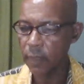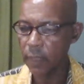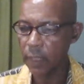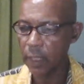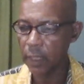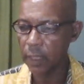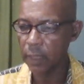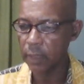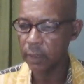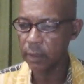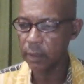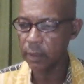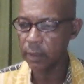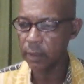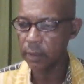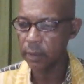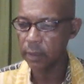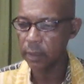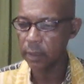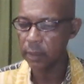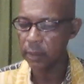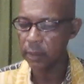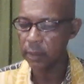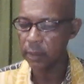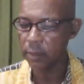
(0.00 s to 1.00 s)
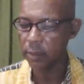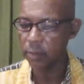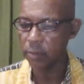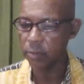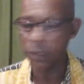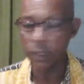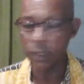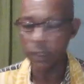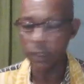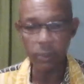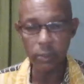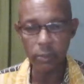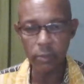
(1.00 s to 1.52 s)
And I said,
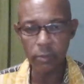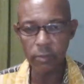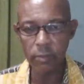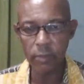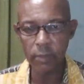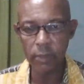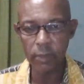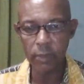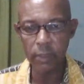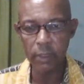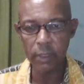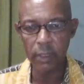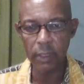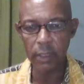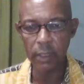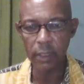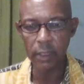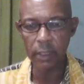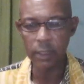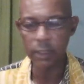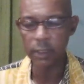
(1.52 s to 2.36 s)
where are you? He said,